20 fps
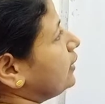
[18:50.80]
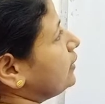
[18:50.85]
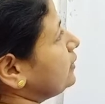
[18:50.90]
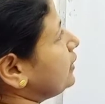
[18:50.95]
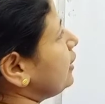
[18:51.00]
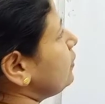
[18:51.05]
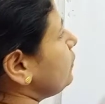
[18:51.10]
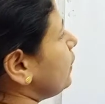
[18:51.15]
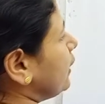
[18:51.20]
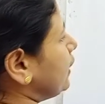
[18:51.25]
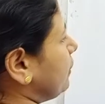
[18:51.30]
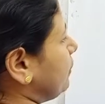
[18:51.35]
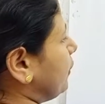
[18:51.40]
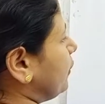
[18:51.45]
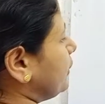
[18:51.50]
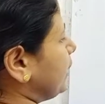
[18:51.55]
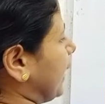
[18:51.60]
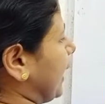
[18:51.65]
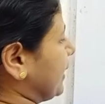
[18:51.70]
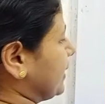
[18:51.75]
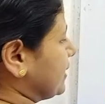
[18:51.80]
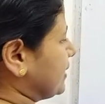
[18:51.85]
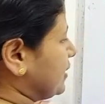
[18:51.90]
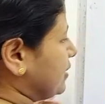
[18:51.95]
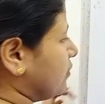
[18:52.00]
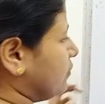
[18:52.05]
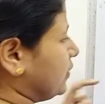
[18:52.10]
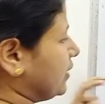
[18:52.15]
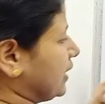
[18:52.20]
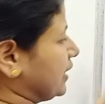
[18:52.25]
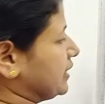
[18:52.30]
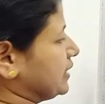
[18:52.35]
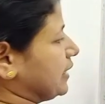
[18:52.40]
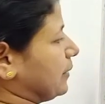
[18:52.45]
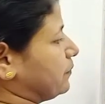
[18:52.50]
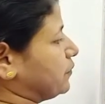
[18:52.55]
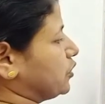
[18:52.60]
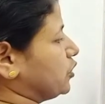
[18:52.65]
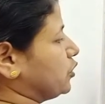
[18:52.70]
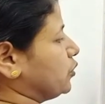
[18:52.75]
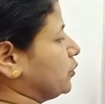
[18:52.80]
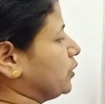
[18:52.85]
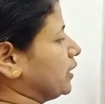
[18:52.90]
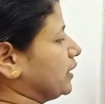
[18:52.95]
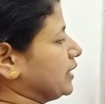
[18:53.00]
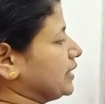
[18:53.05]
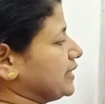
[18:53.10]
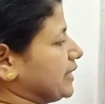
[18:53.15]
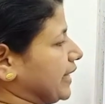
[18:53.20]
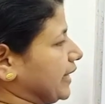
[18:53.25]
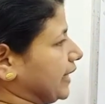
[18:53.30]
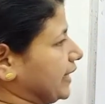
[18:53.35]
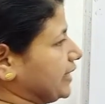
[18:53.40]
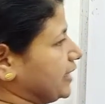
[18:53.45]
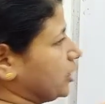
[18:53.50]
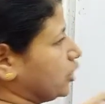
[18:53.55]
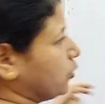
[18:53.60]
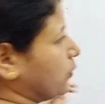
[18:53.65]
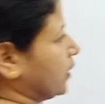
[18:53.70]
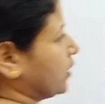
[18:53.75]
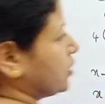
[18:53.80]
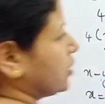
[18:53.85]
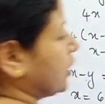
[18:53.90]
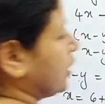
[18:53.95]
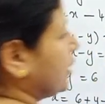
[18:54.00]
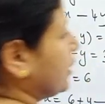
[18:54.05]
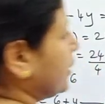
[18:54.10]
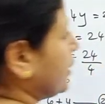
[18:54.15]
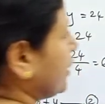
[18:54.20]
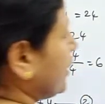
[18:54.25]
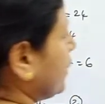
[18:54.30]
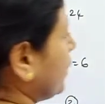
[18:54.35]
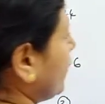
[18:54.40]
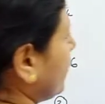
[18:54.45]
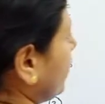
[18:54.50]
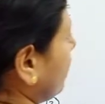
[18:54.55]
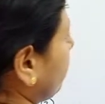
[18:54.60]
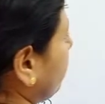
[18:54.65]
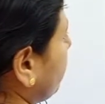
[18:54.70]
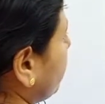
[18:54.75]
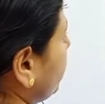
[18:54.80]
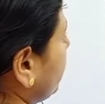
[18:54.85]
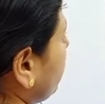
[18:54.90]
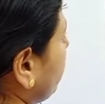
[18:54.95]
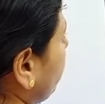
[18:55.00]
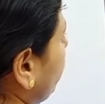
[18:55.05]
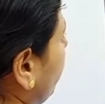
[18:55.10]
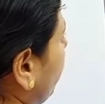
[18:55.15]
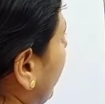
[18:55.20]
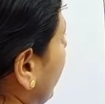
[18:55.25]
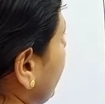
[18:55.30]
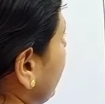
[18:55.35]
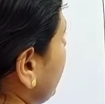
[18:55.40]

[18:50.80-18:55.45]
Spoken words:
Then what about x? We can substitute in the second equation. Put y